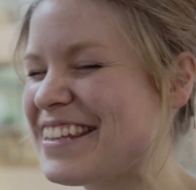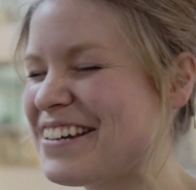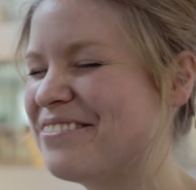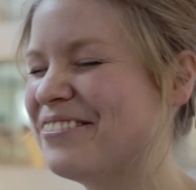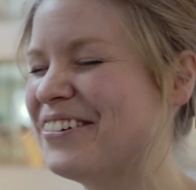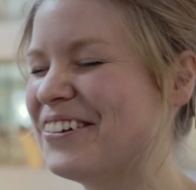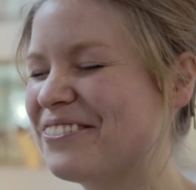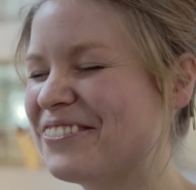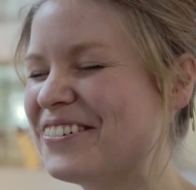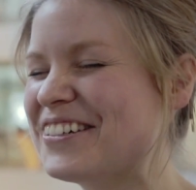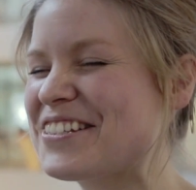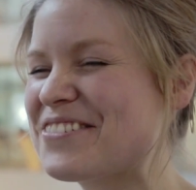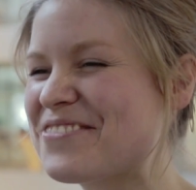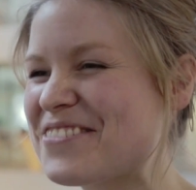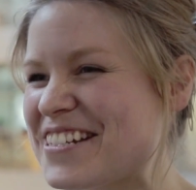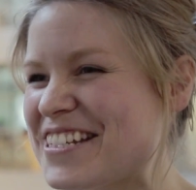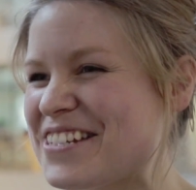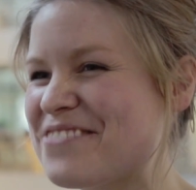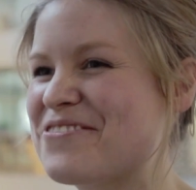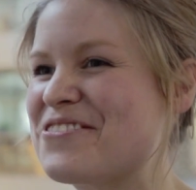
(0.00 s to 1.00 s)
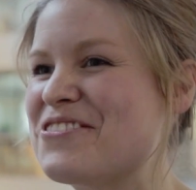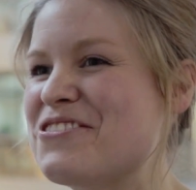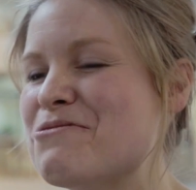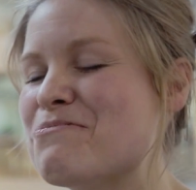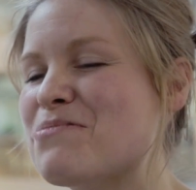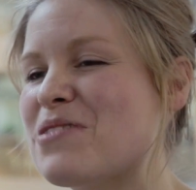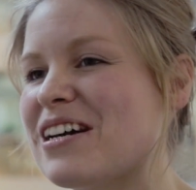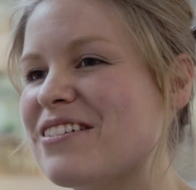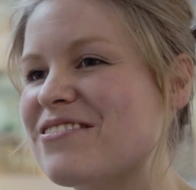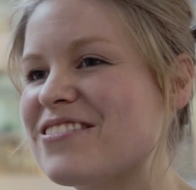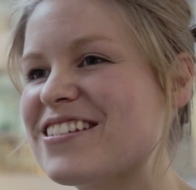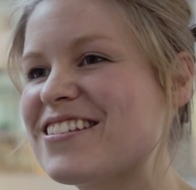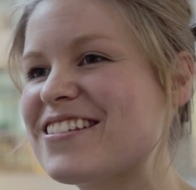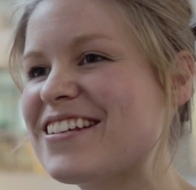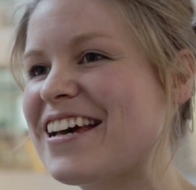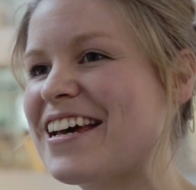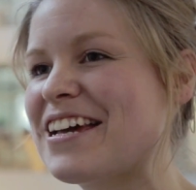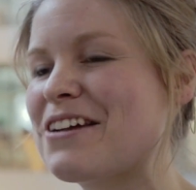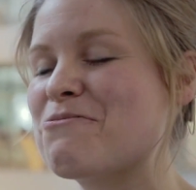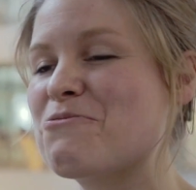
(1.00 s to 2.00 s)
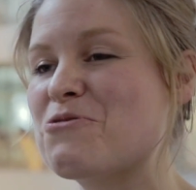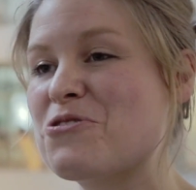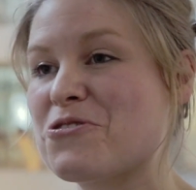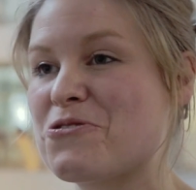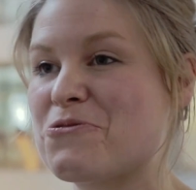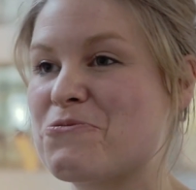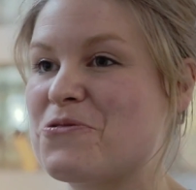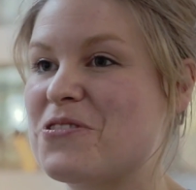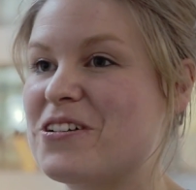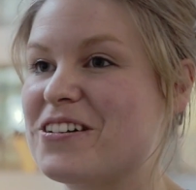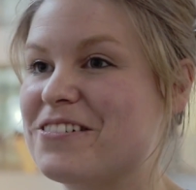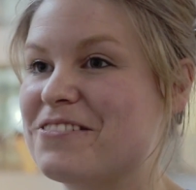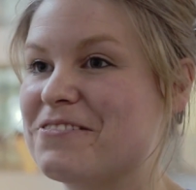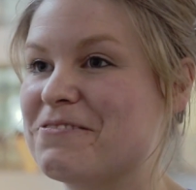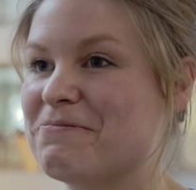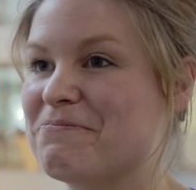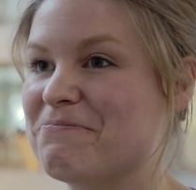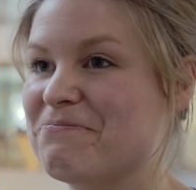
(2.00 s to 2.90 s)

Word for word: think one word's very difficult, but I would say worthwhile.